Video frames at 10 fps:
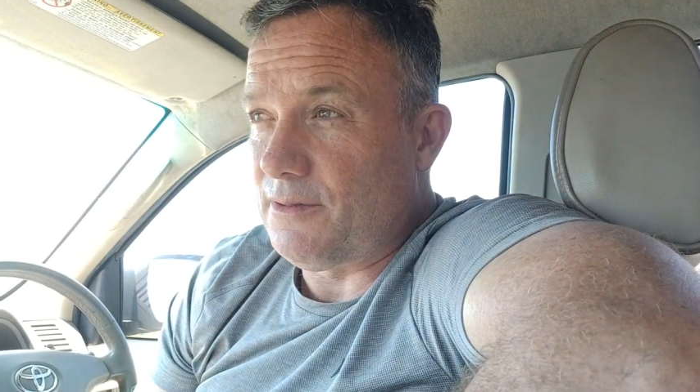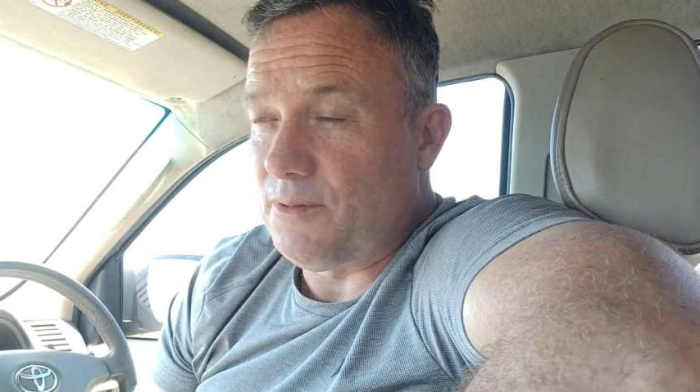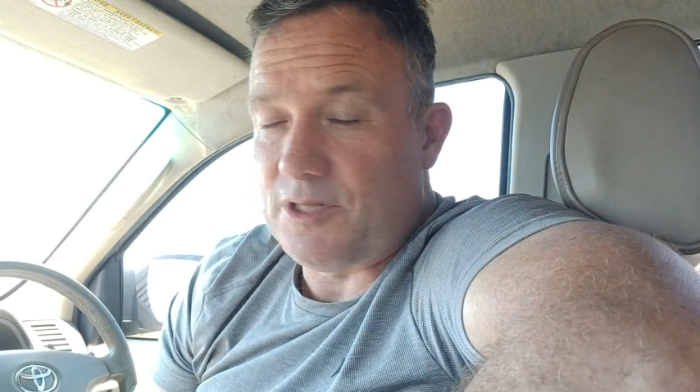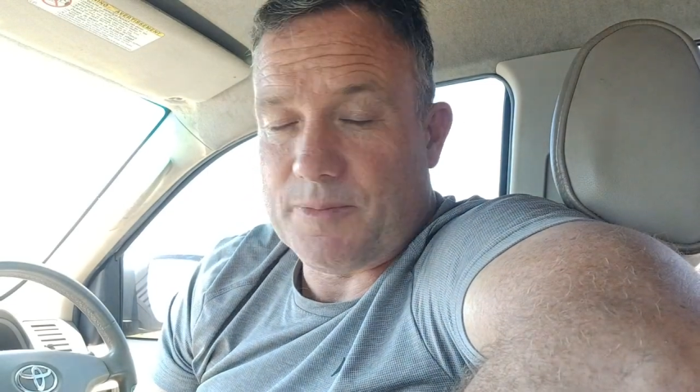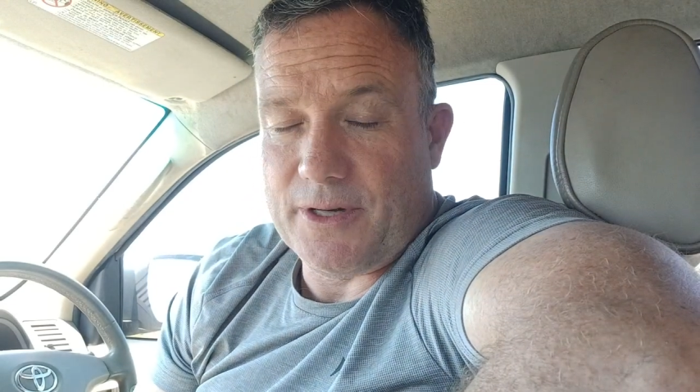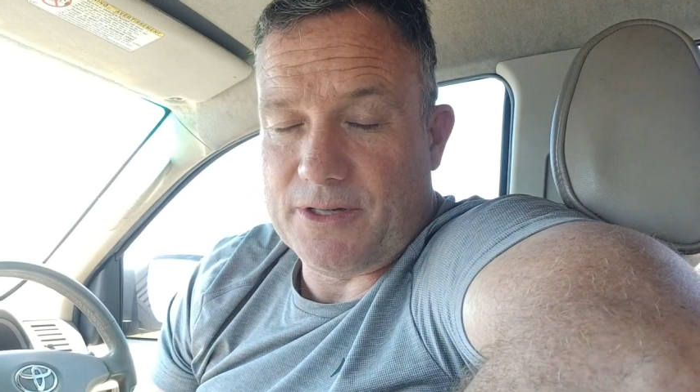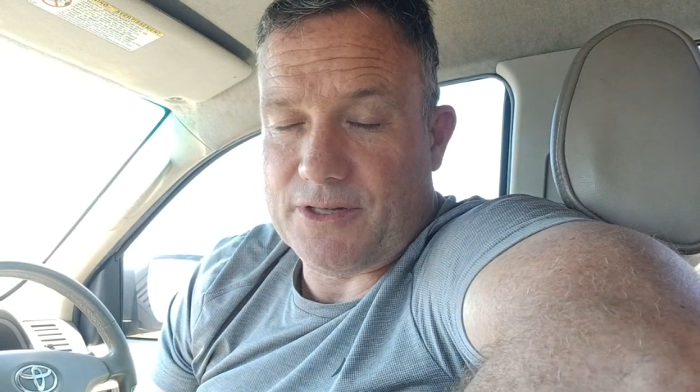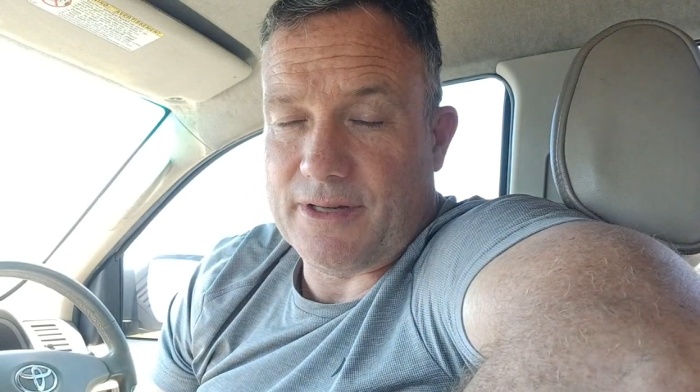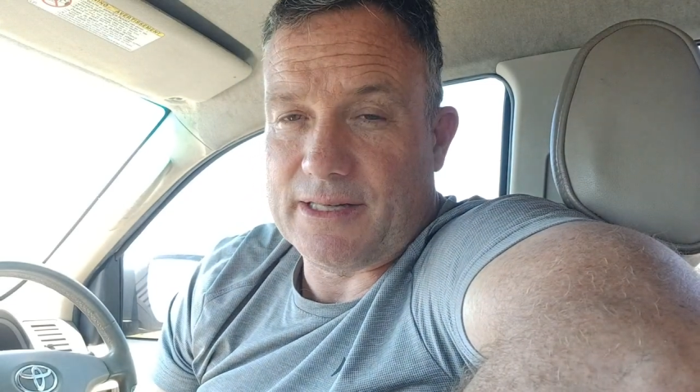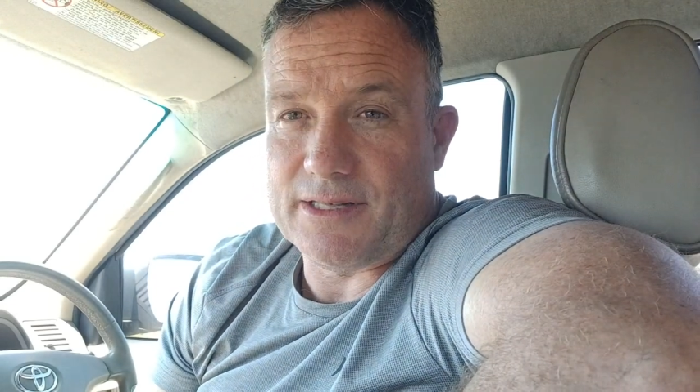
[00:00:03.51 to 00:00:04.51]
the Lord spoke
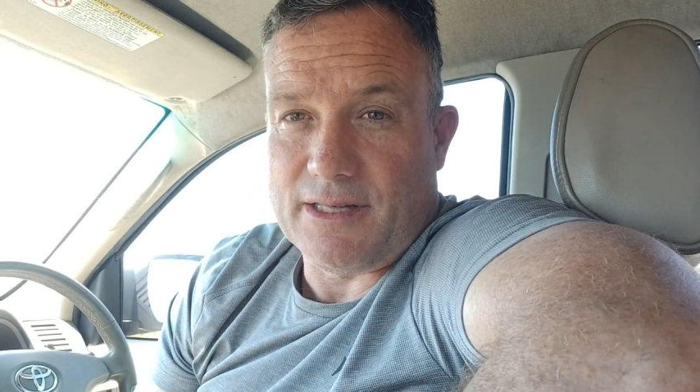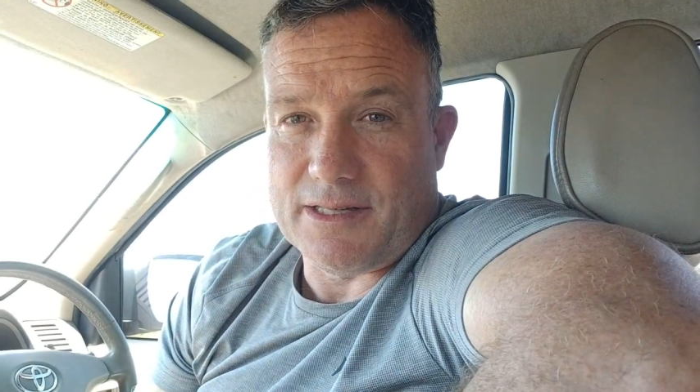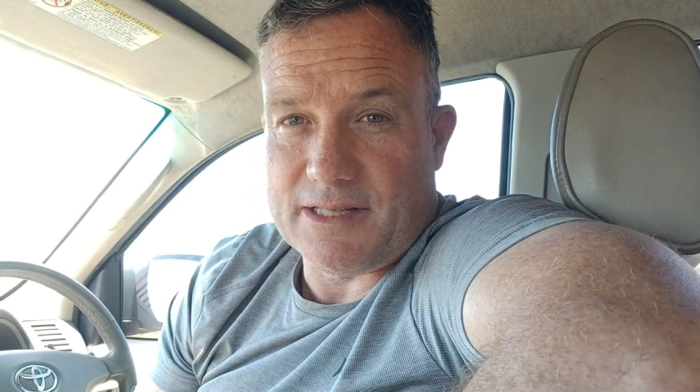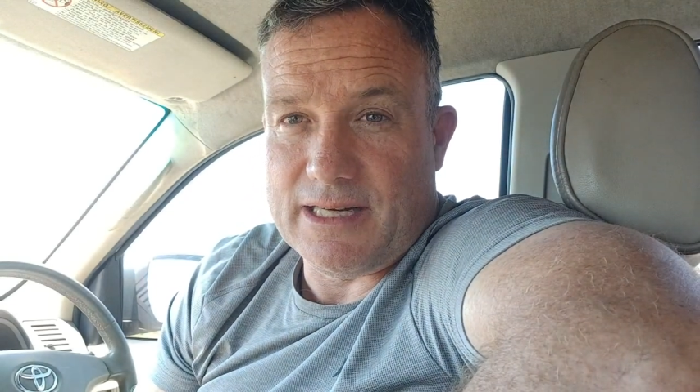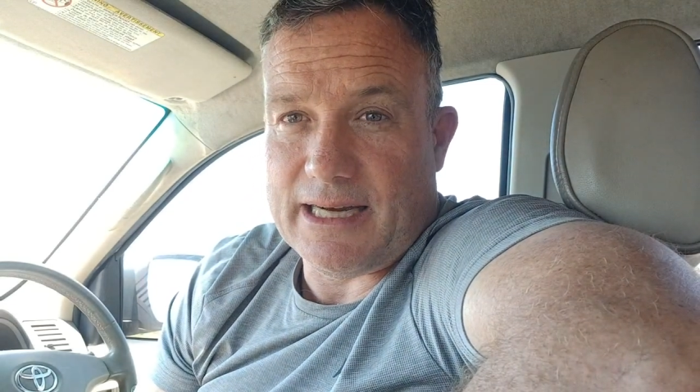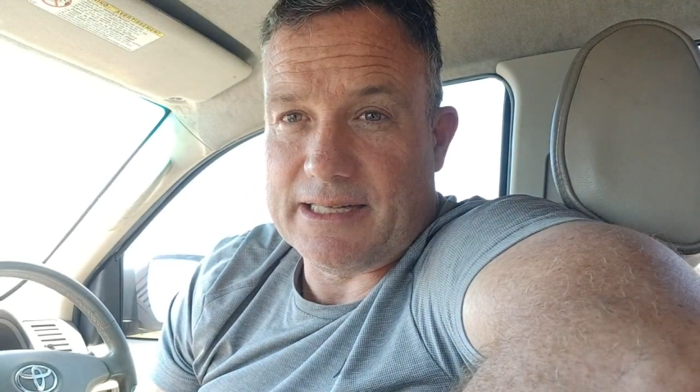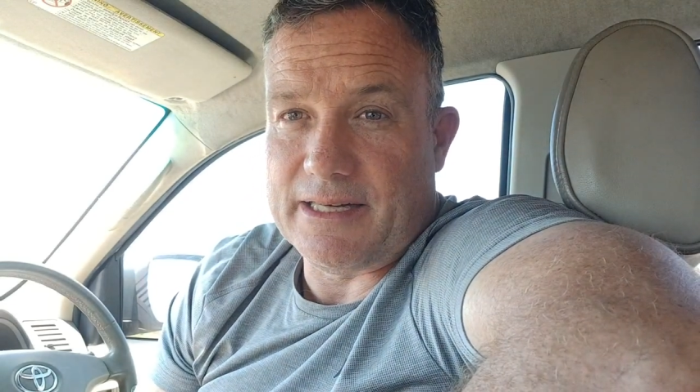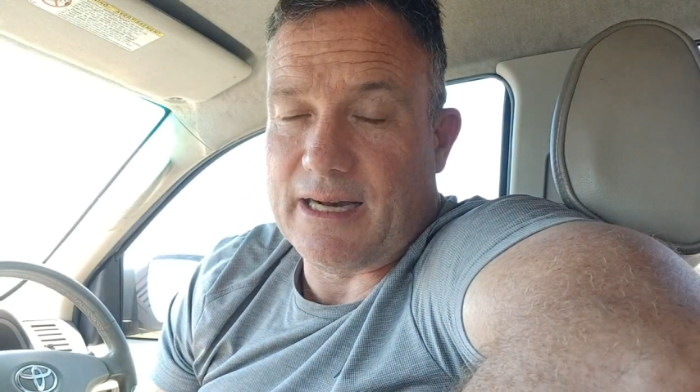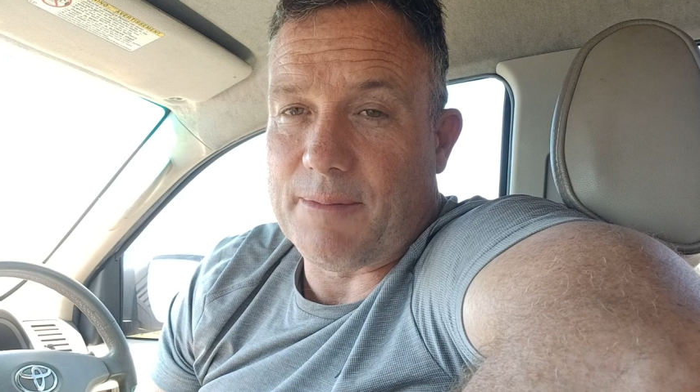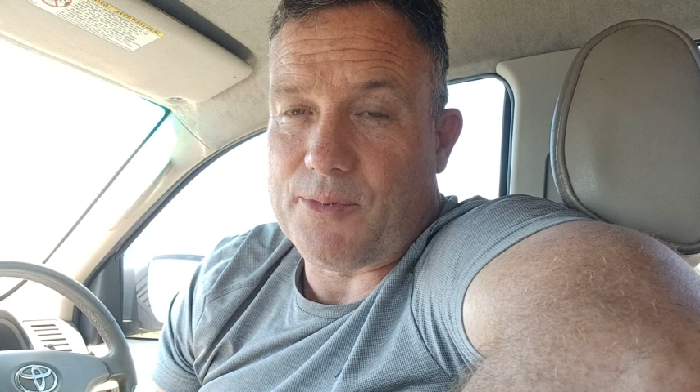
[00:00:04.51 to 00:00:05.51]
to us last night
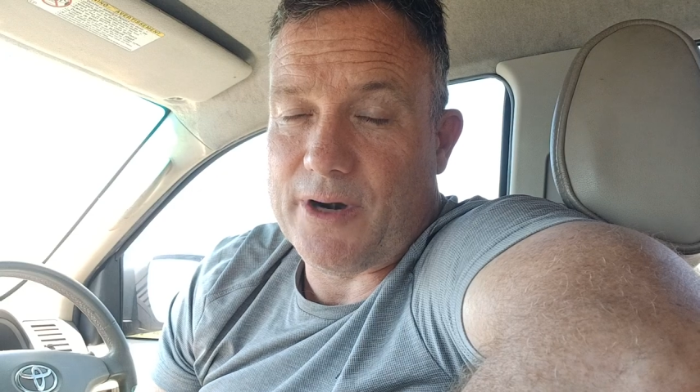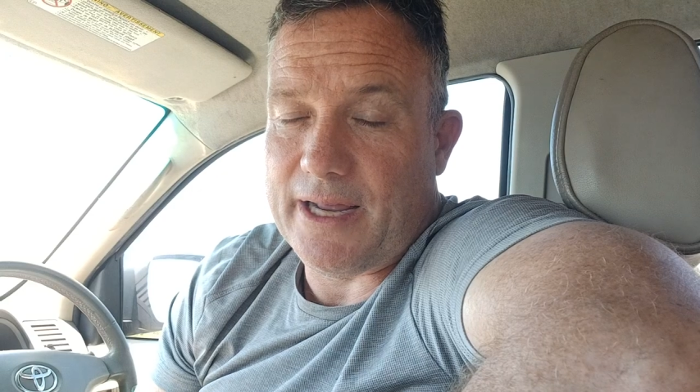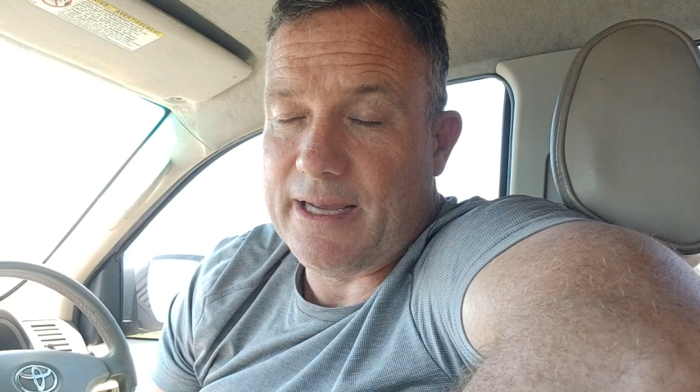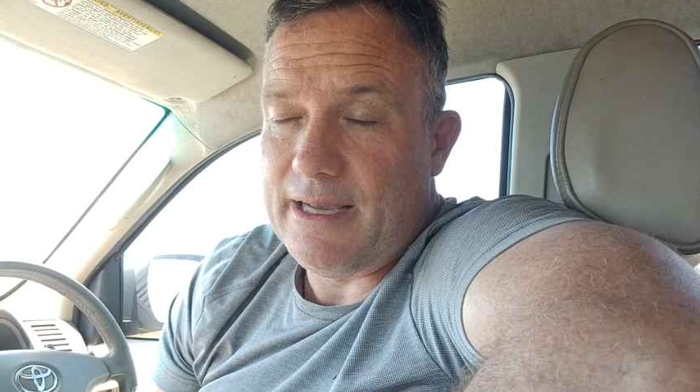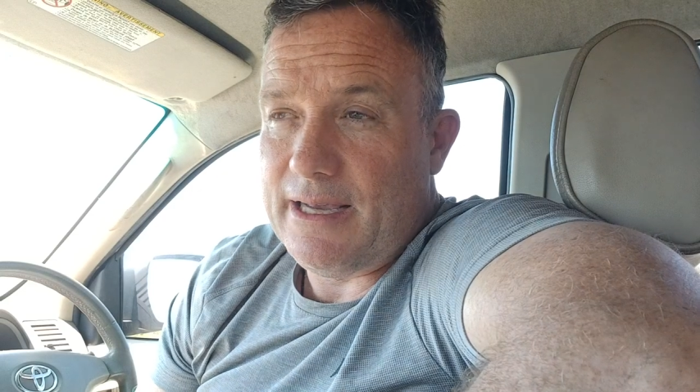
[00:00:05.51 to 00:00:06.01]
in our prayer.